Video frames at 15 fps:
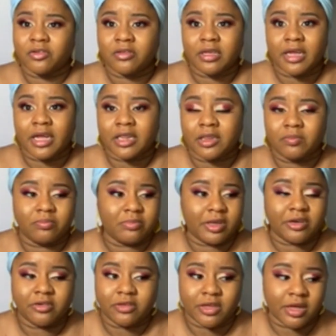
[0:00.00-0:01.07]
to get
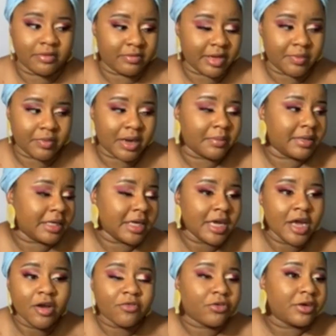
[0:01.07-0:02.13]
their stuff like probably
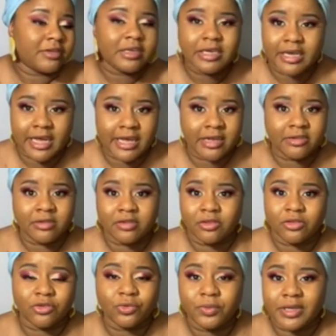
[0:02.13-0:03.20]
14 days,
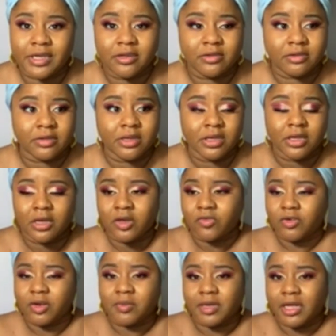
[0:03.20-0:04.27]
2 weeks
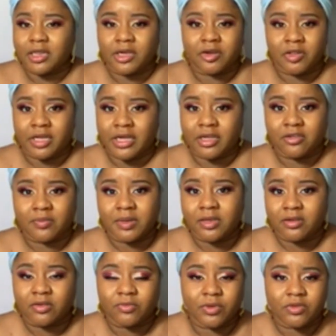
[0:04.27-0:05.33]
for them to get their things
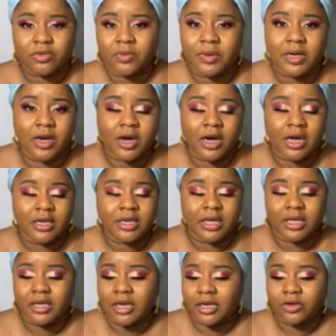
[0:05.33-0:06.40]
because of what's going on.
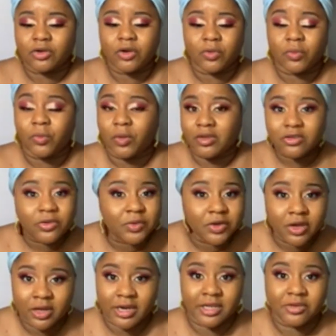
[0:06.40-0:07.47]
And I don't know what's going
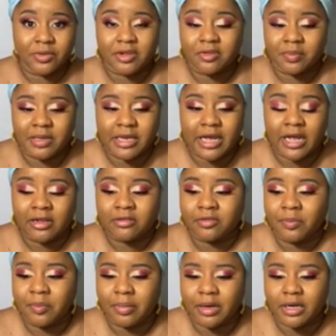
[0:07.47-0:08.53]
on at USPS,
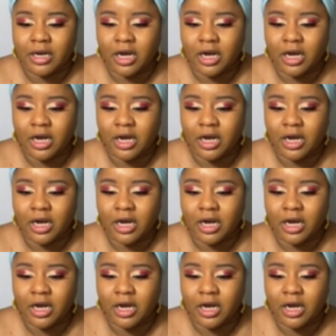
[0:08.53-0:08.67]
but